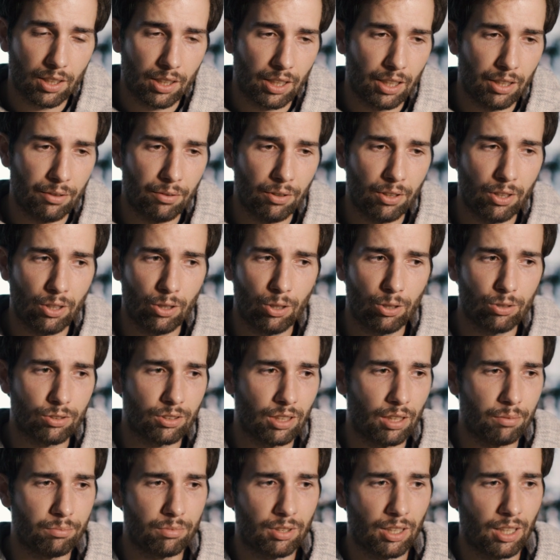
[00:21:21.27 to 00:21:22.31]
Even though
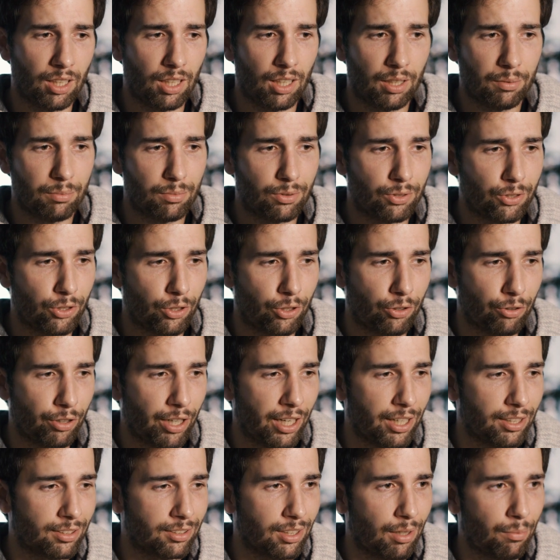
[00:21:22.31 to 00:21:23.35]
sometimes you
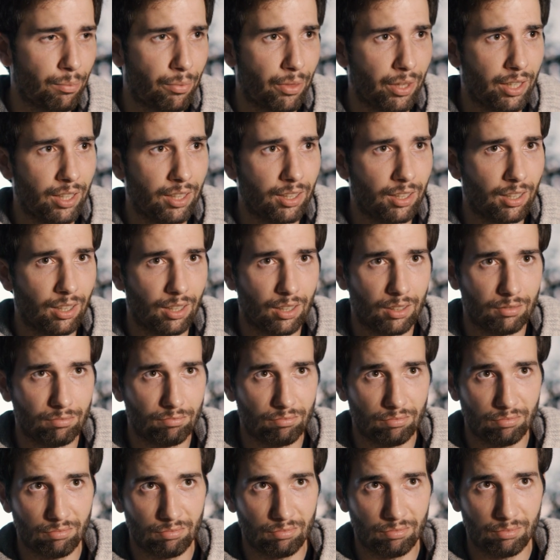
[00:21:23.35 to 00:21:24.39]
created something
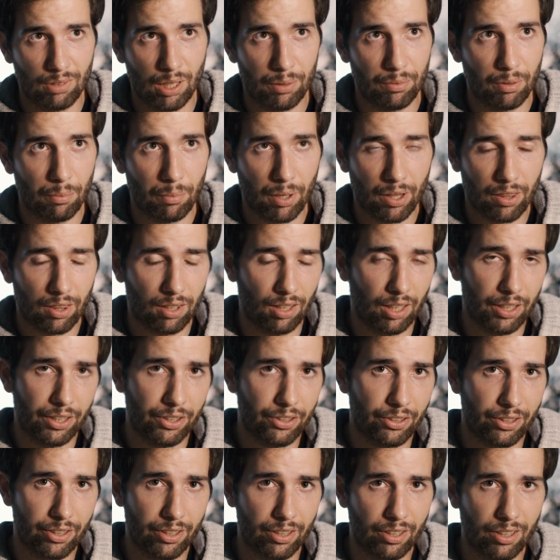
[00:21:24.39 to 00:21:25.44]
and maybe a month
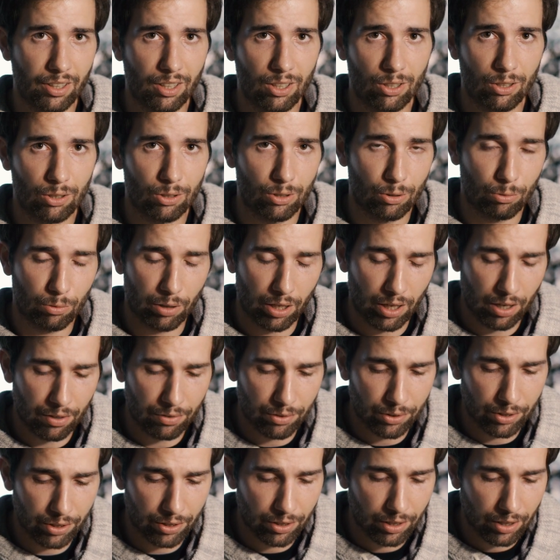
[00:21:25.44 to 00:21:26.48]
later or
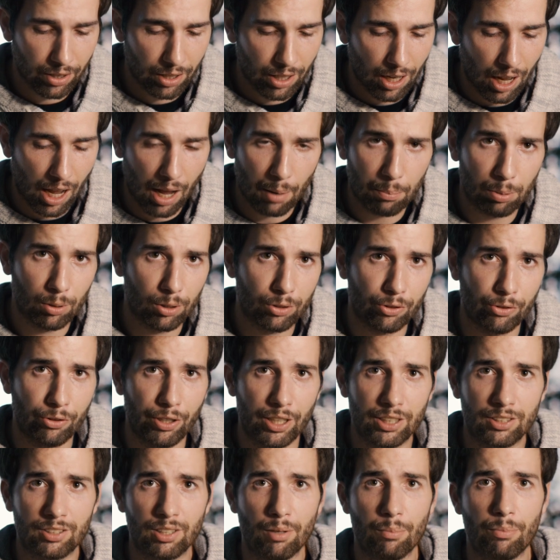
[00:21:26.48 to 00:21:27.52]
whatever, Apple
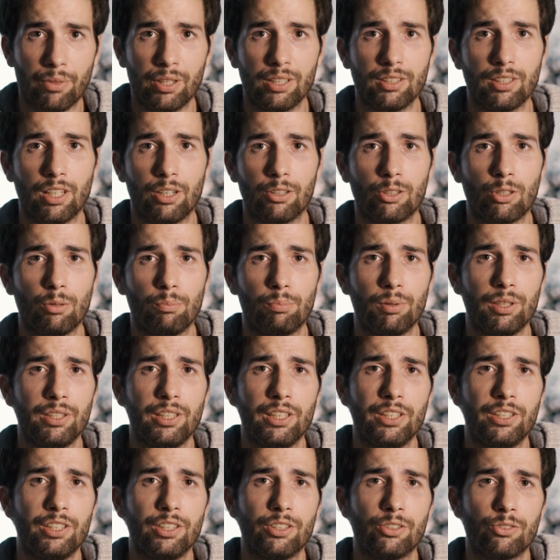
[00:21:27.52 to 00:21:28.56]
creates something that
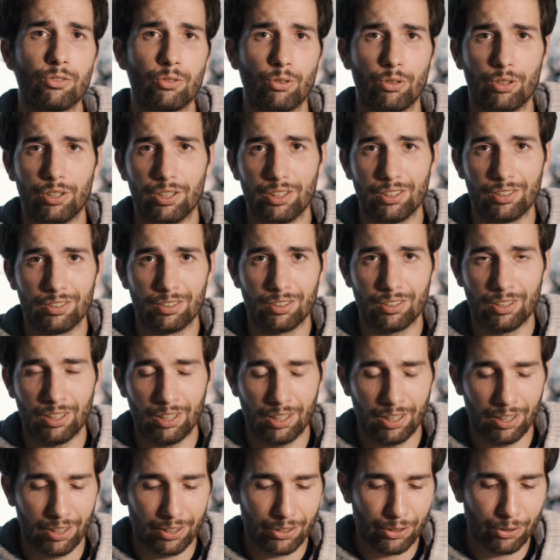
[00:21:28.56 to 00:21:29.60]
completely destroys
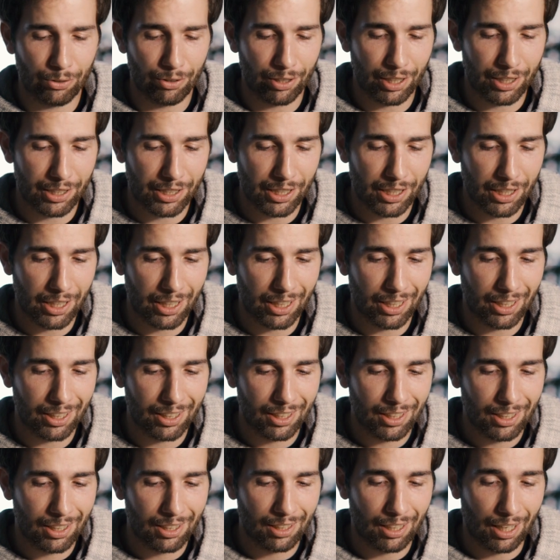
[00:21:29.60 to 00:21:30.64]
your idea,
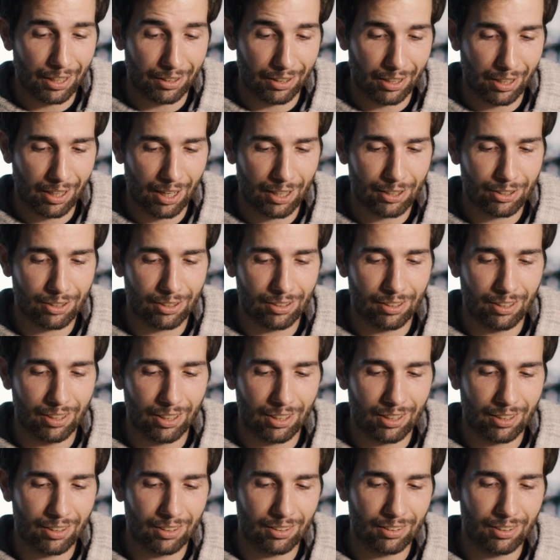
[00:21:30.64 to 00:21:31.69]
like the
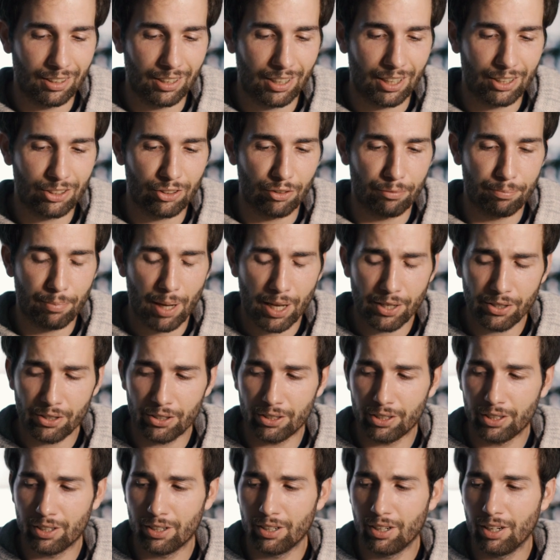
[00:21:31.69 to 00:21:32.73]
case of
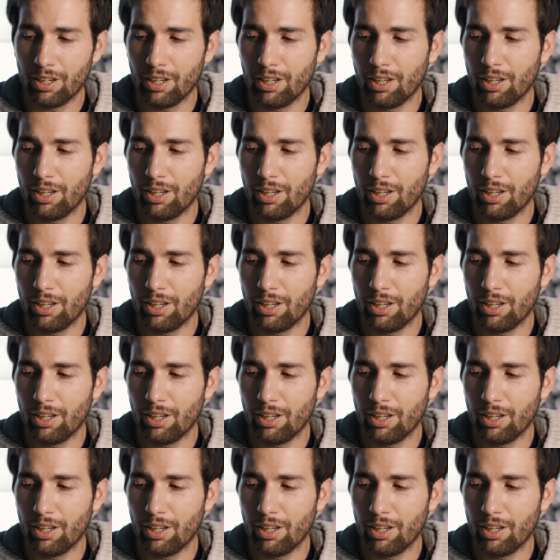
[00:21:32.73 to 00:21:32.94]
Bender.